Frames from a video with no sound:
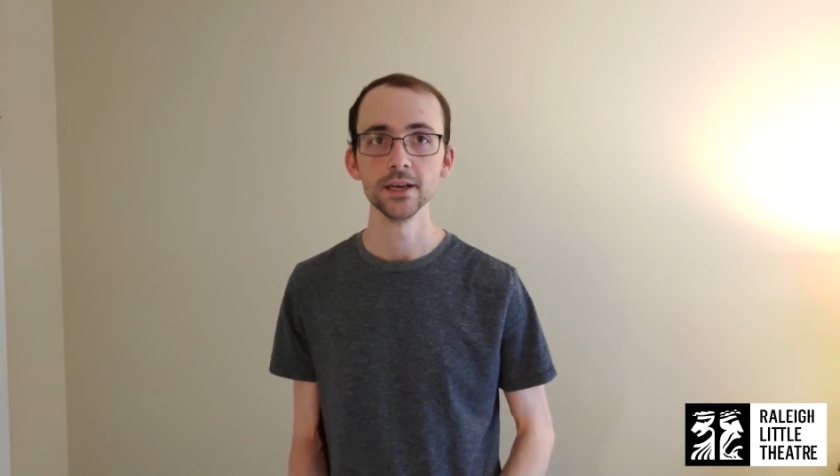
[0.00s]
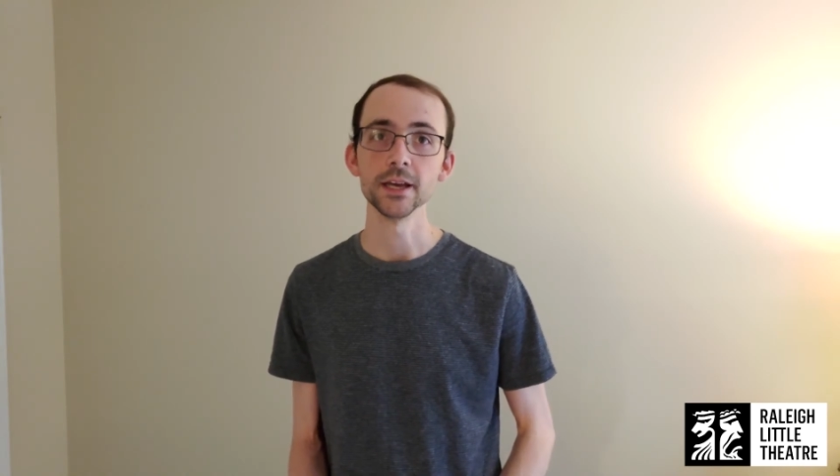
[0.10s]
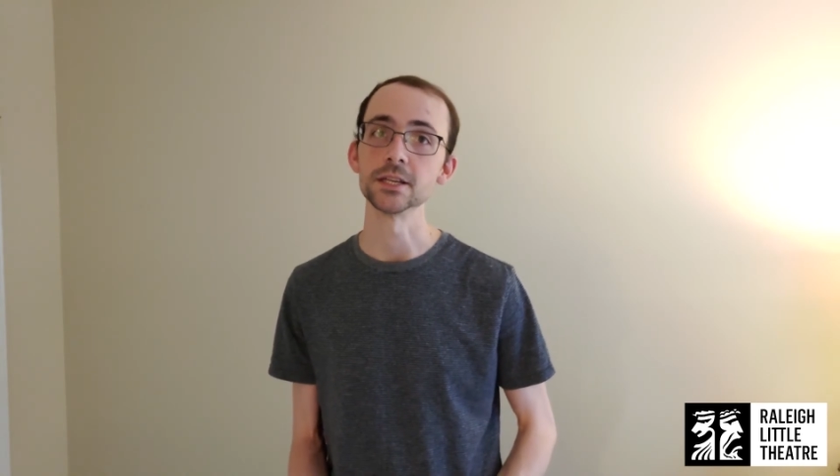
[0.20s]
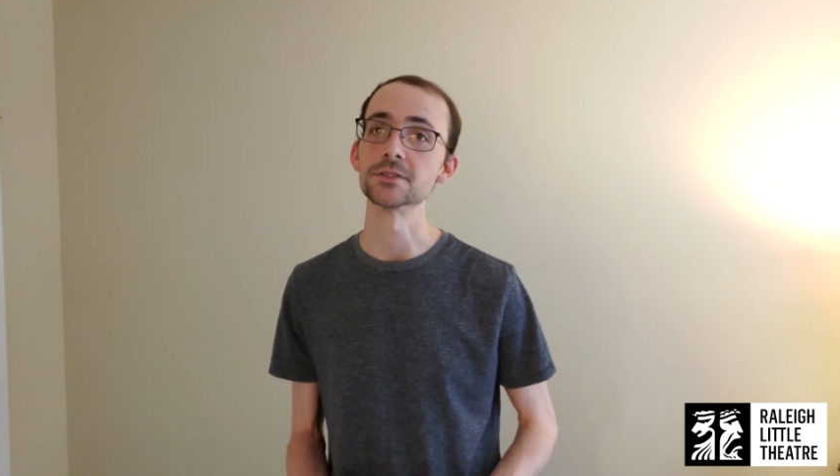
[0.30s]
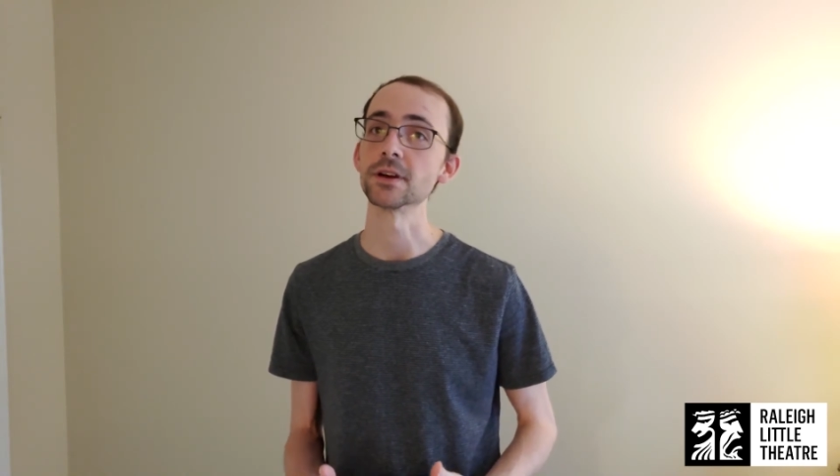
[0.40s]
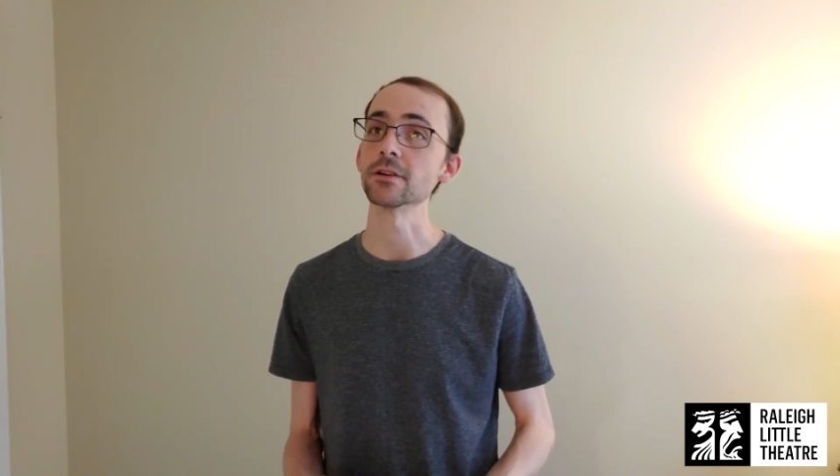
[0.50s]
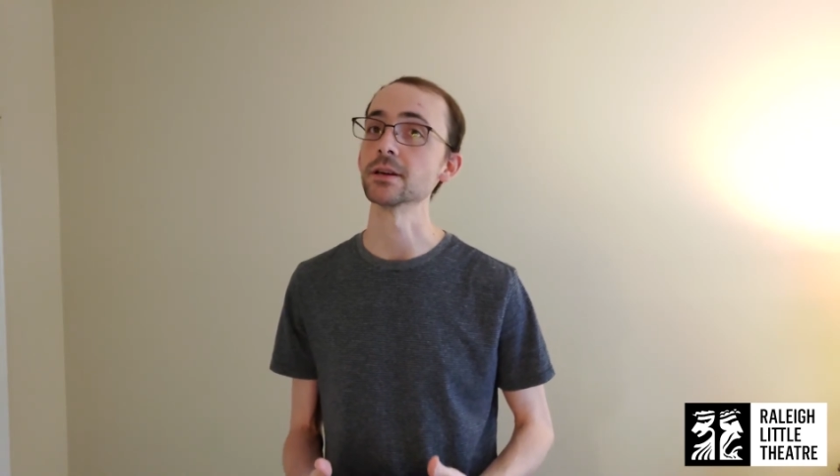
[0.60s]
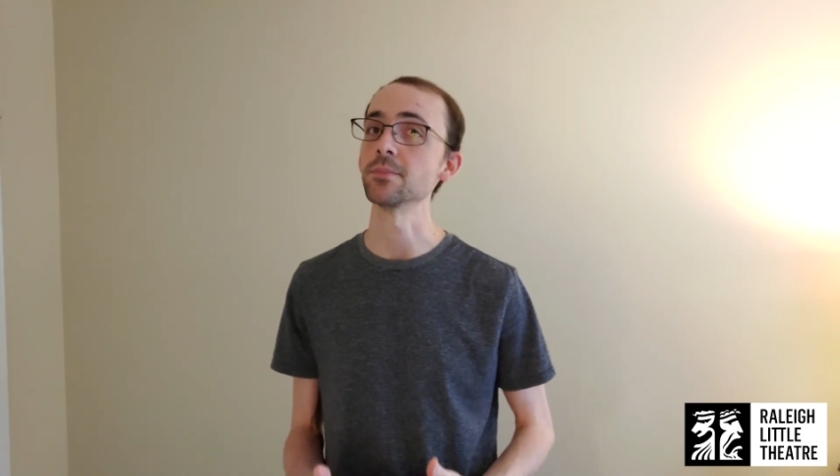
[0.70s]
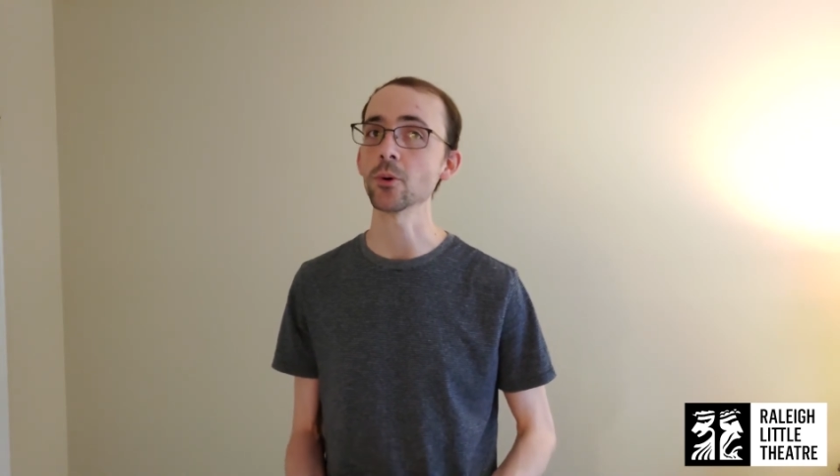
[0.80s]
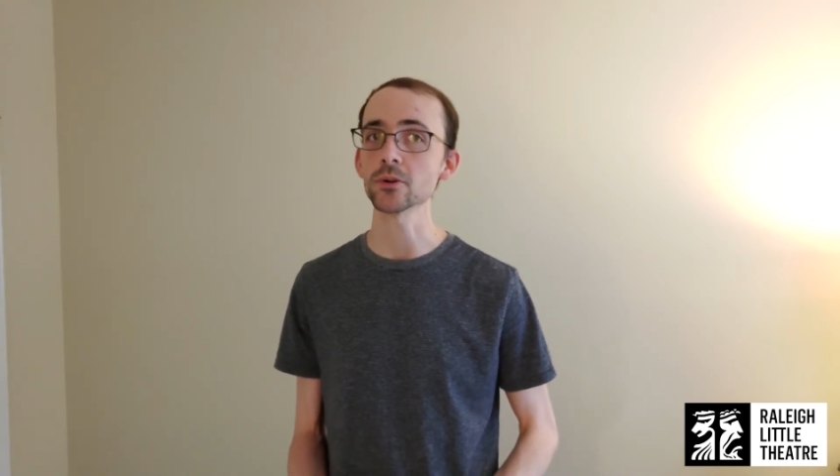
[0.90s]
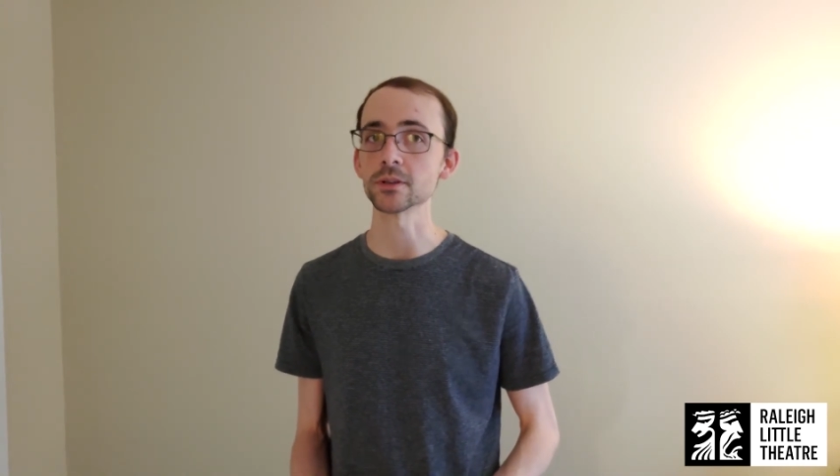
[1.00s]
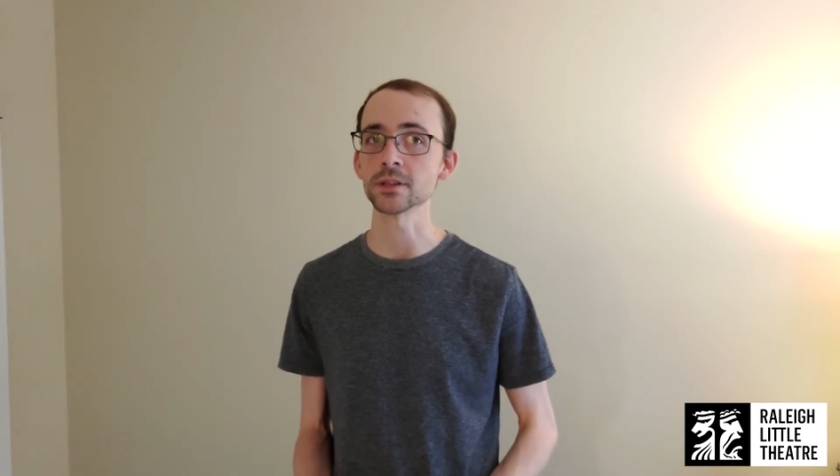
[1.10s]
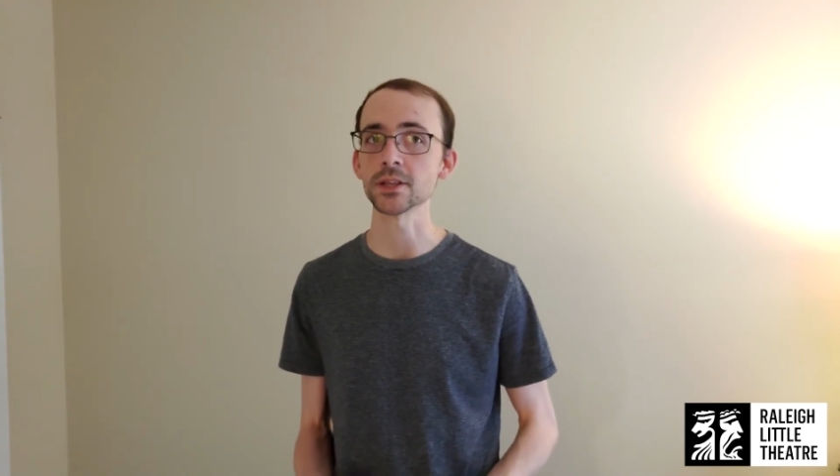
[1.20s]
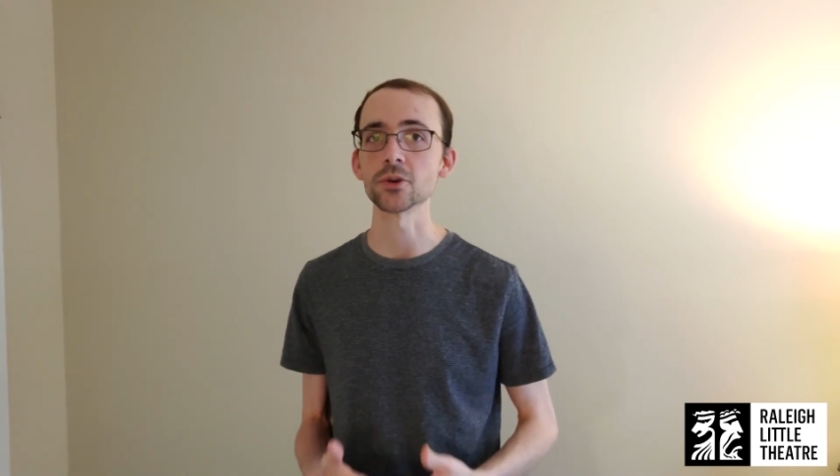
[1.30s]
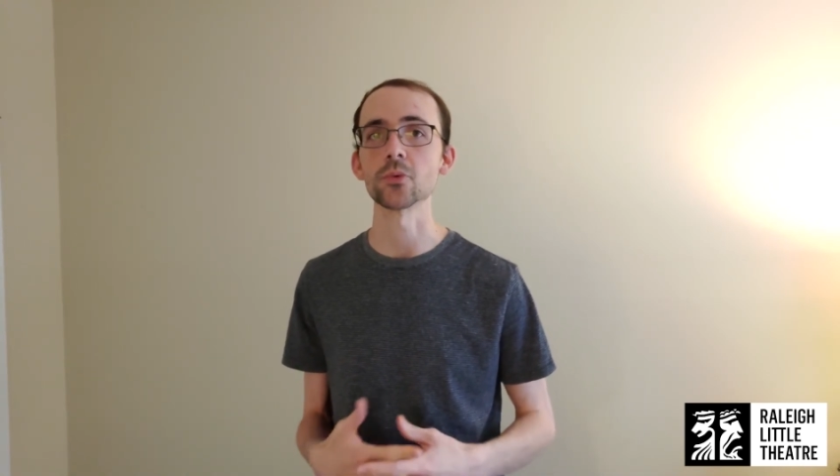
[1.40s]
It is very important
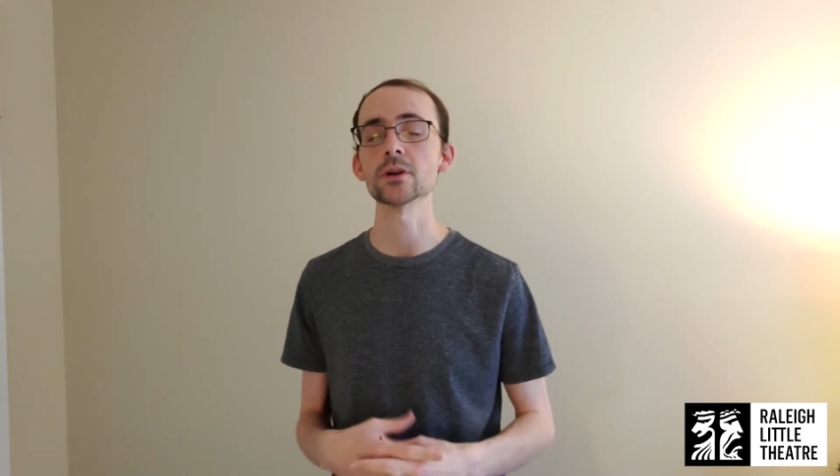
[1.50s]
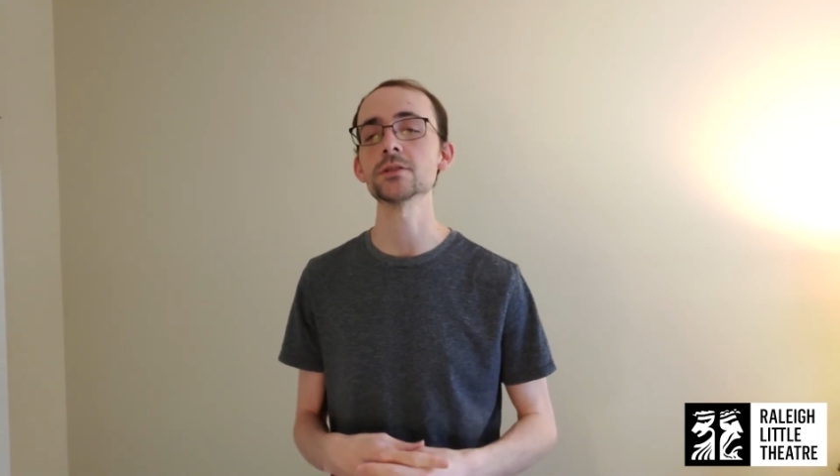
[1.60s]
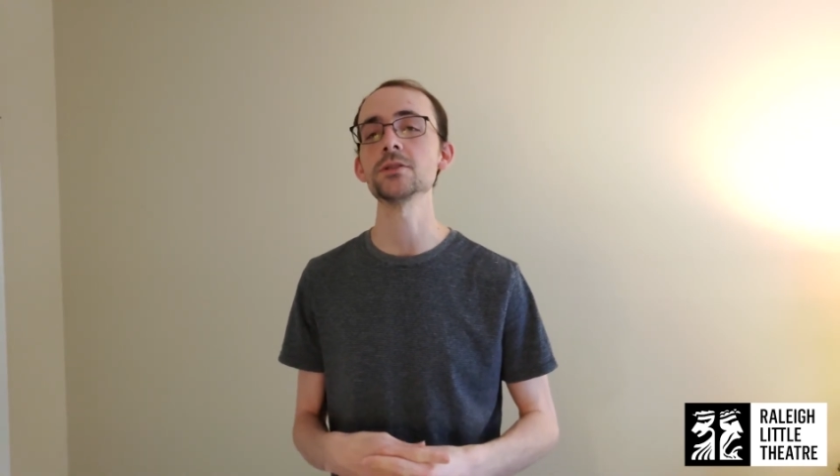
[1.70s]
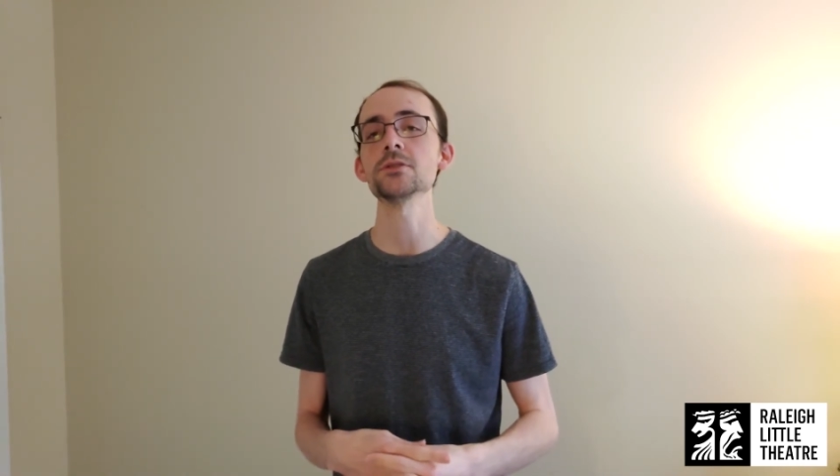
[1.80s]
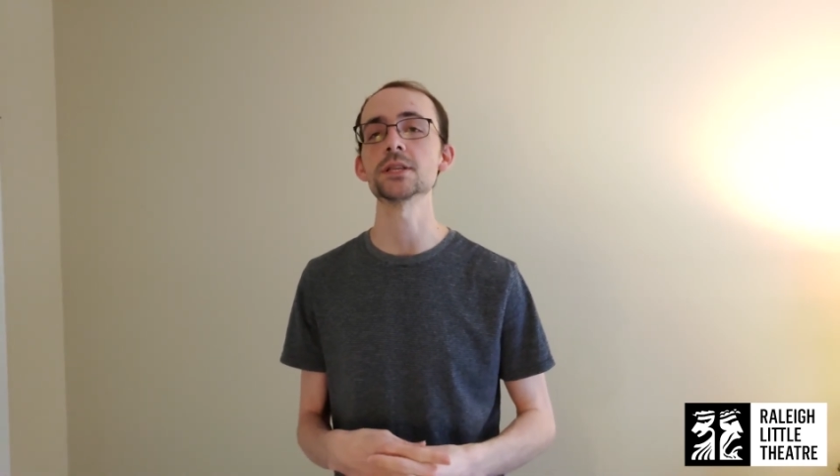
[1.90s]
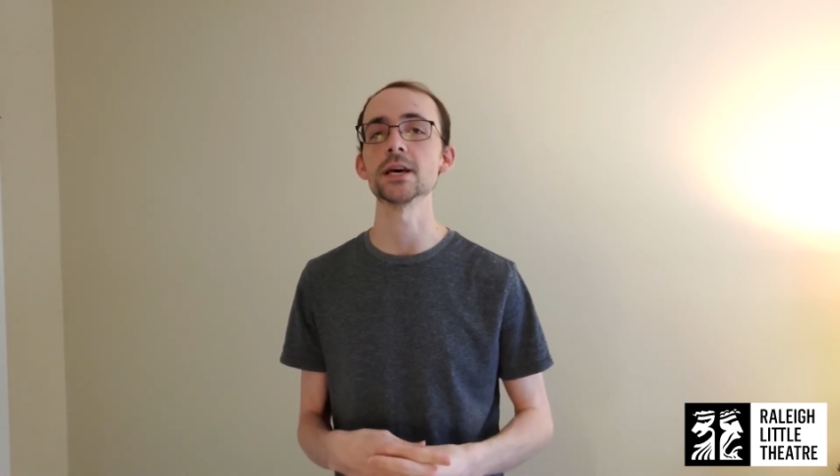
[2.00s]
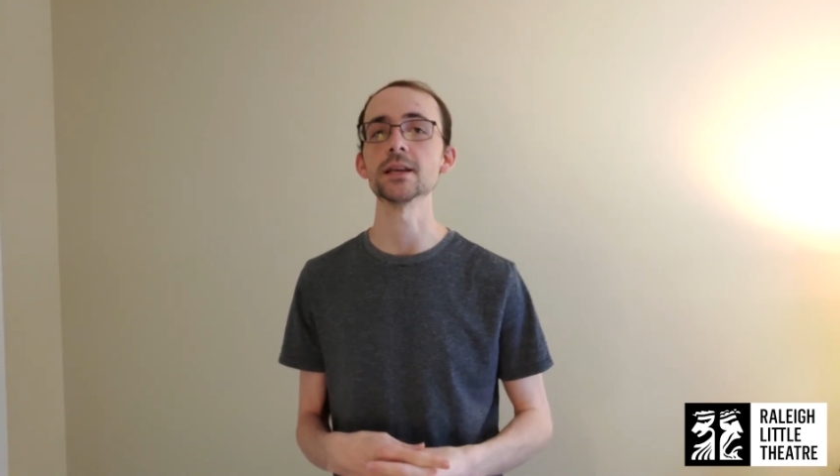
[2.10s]
that the words you say